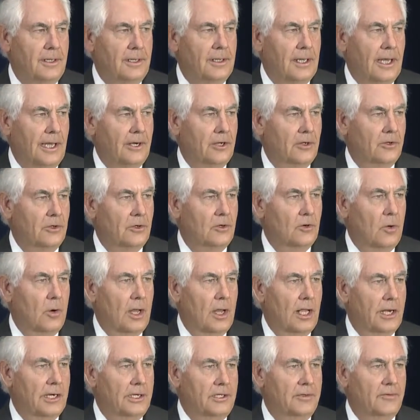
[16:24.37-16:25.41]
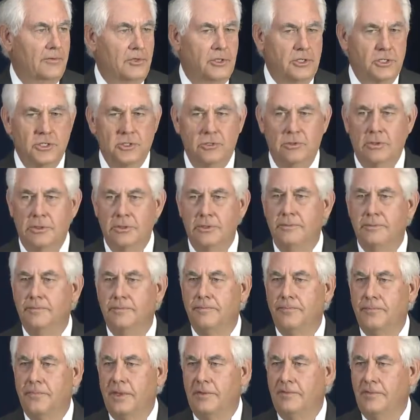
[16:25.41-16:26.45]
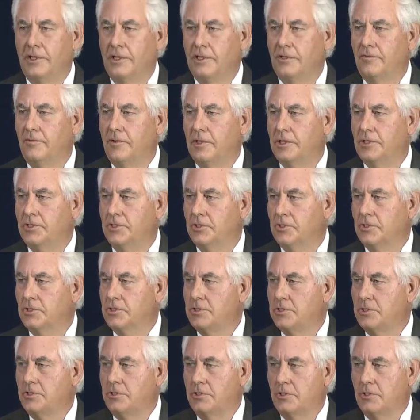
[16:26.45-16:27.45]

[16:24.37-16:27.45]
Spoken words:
I know the quality of this group of individuals.